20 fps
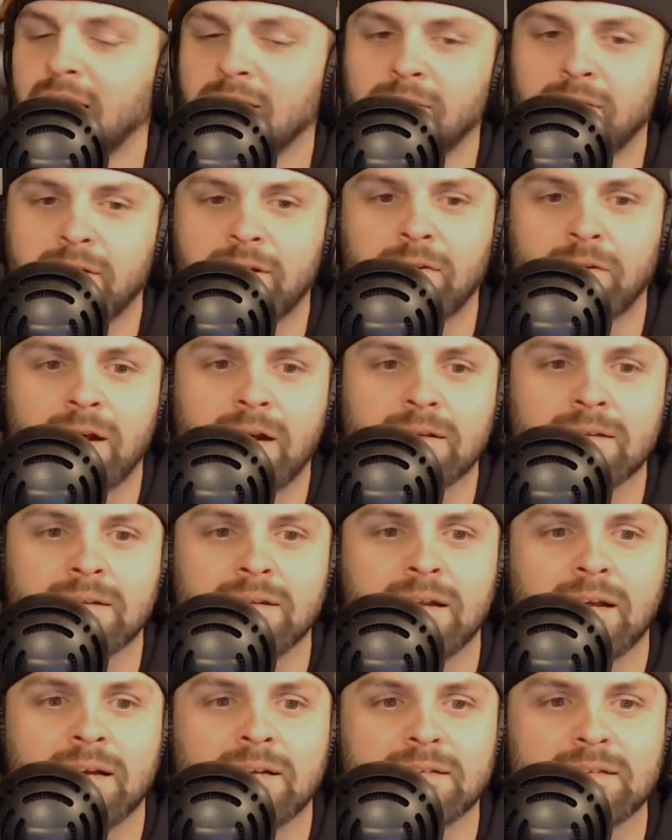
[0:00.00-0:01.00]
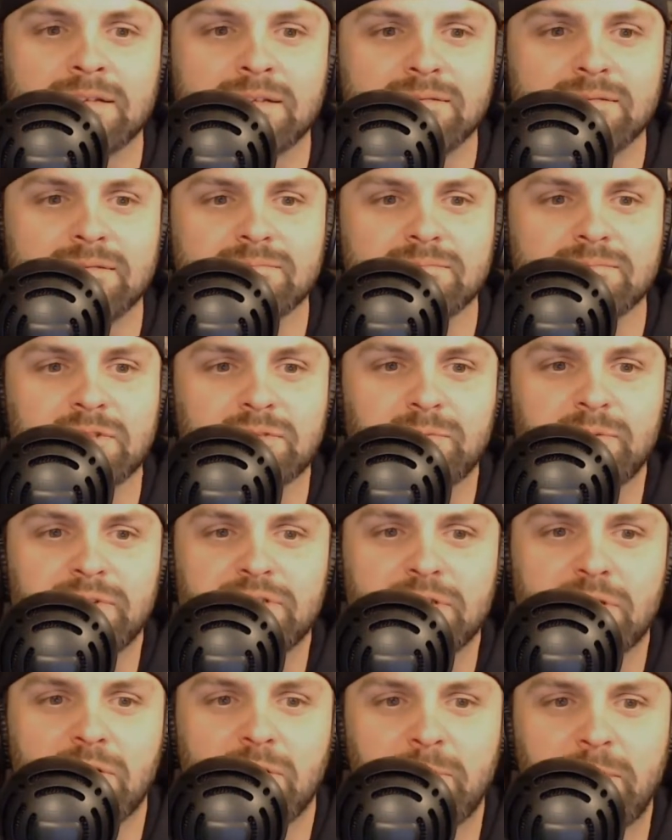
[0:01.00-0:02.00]
crowd tonight. Must be Joe
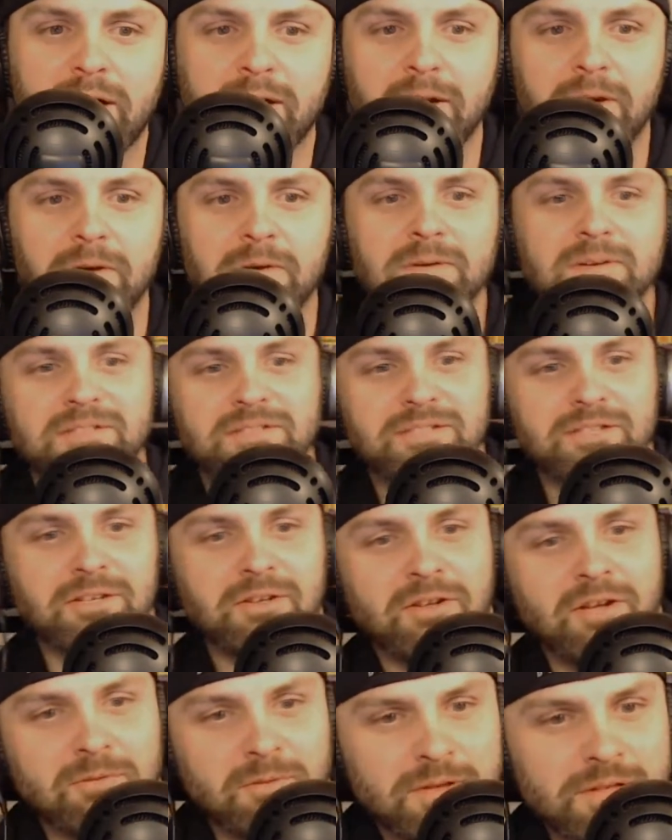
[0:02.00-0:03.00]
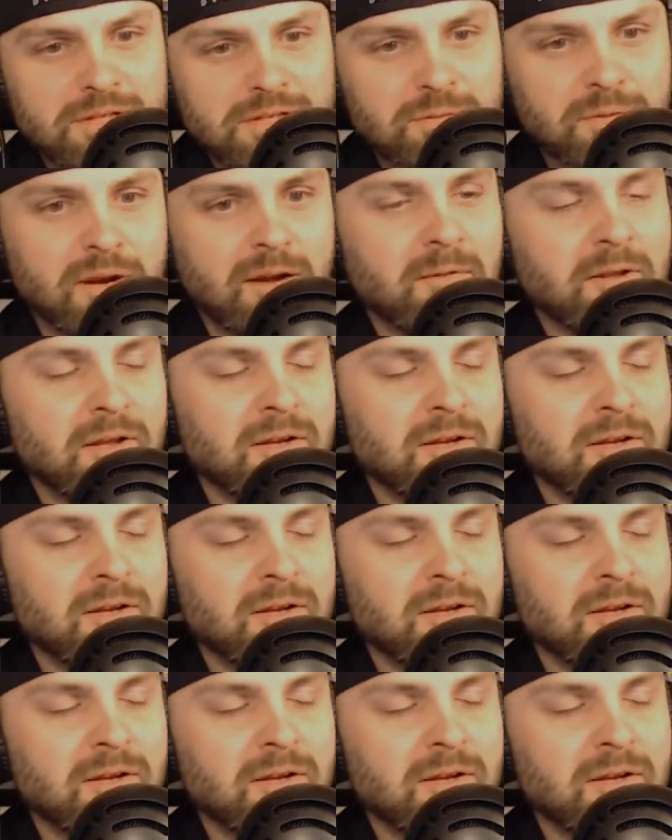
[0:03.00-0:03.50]
Amato still on with us, probably.